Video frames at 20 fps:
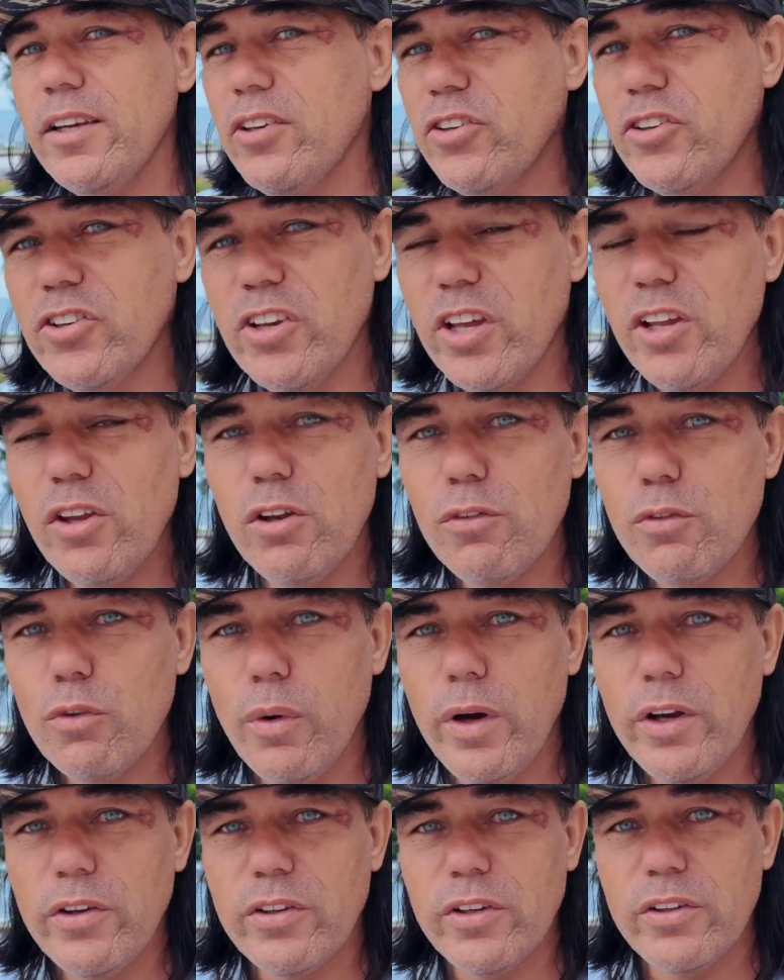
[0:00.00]
shitload of
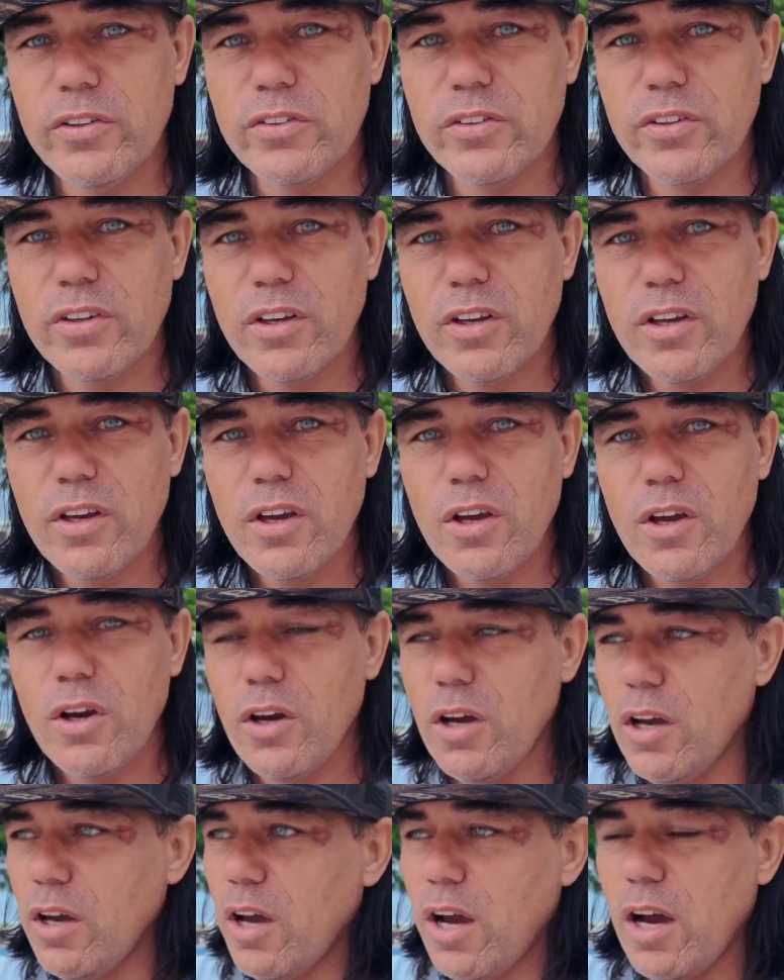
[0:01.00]
questions.
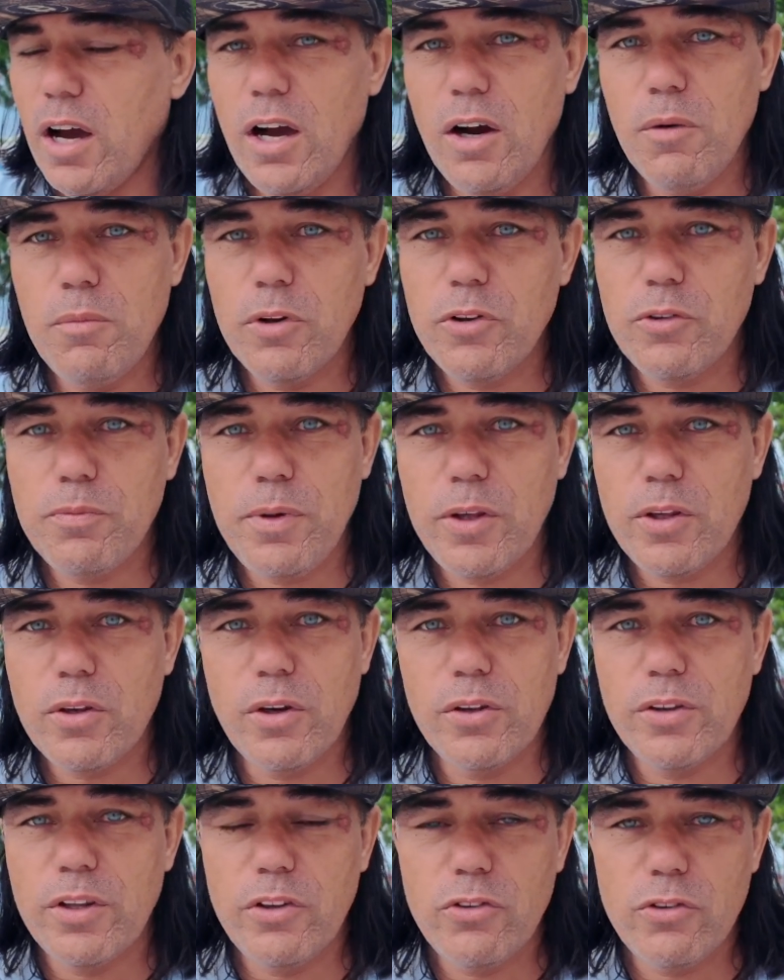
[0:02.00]
How much
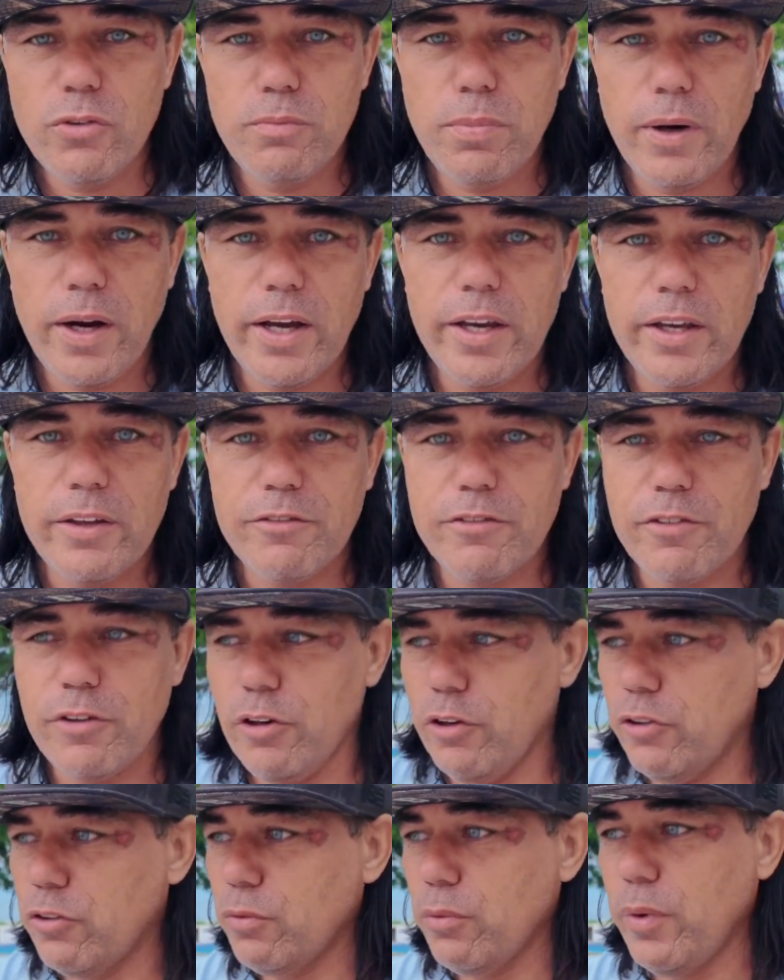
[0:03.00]
Bitcoin did you buy at
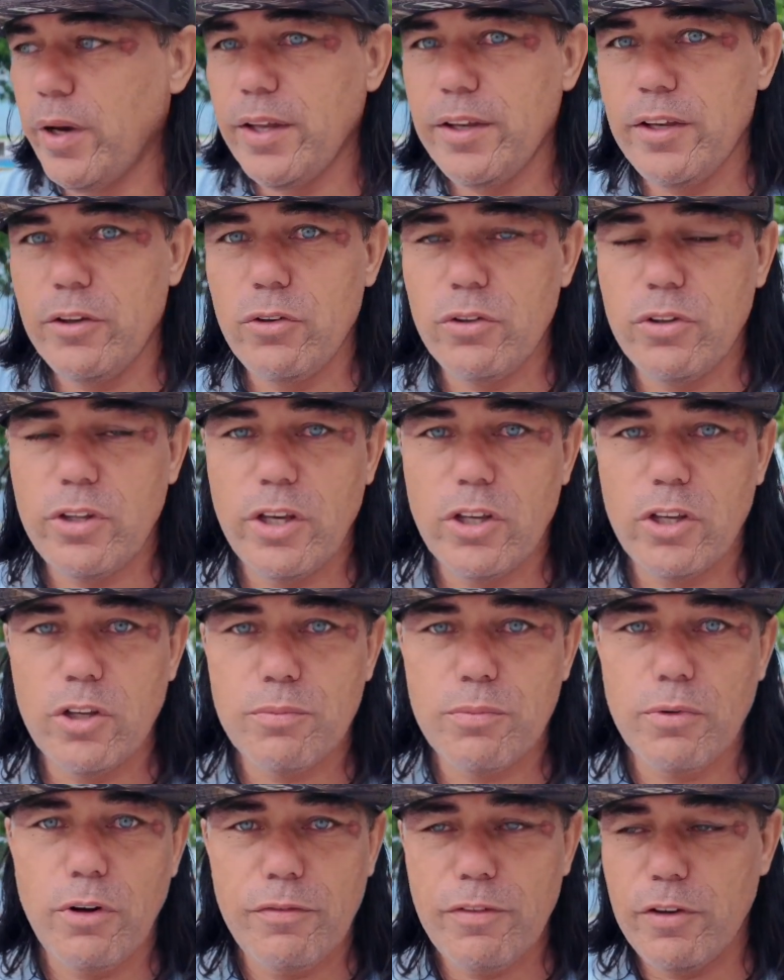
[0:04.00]
first? Where did you take your
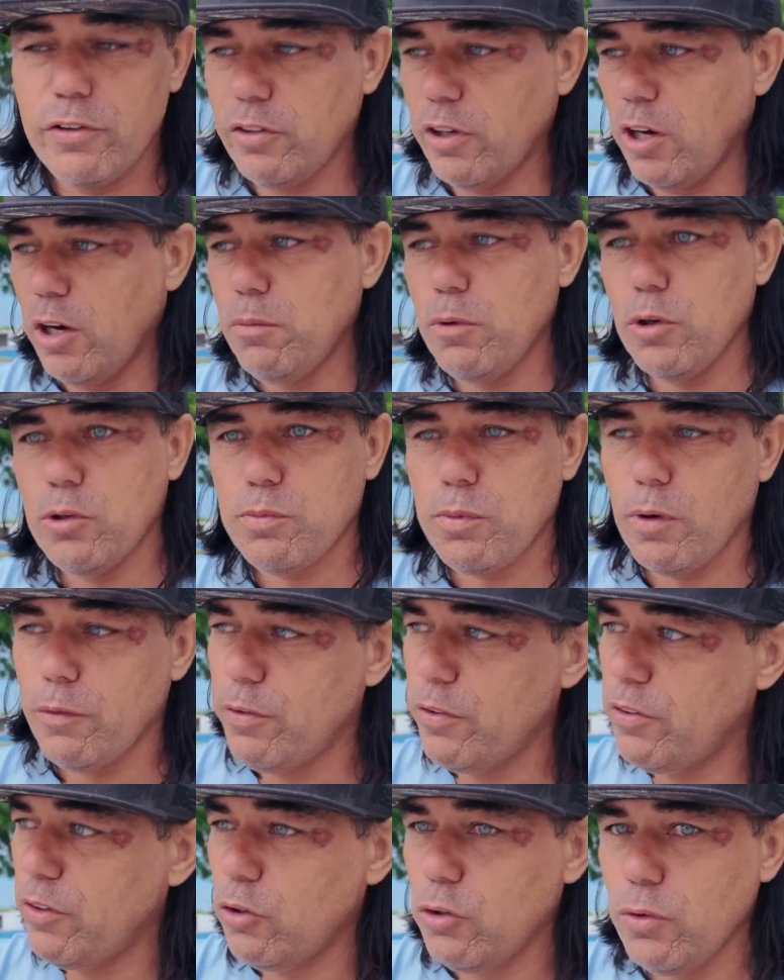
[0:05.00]
profits? How much
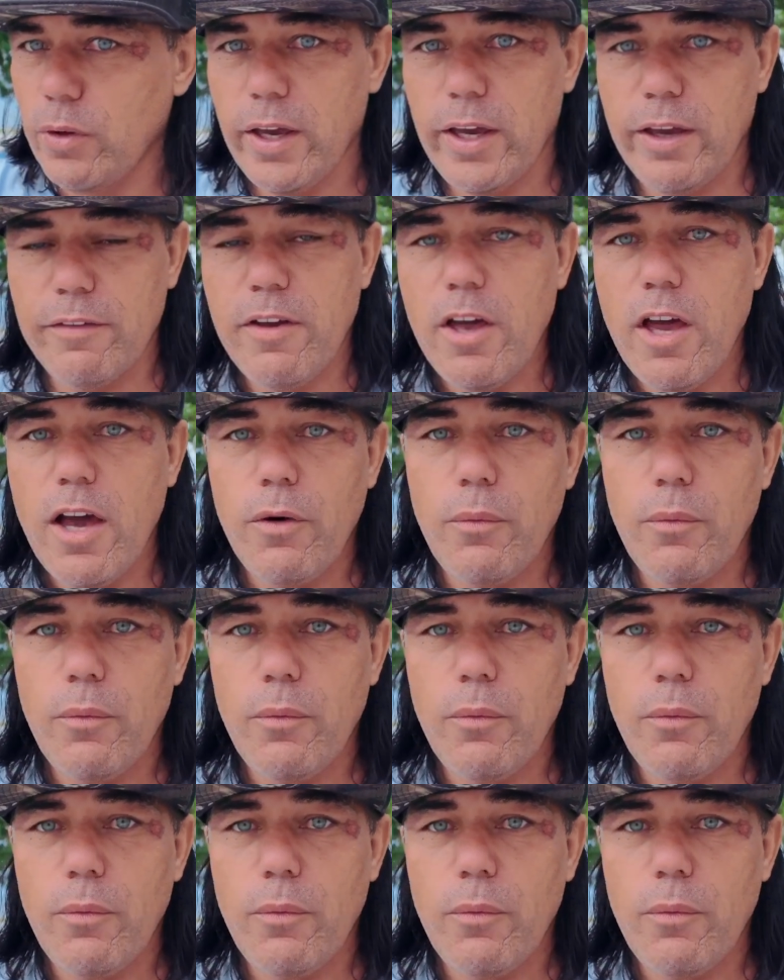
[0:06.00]
profits did you have?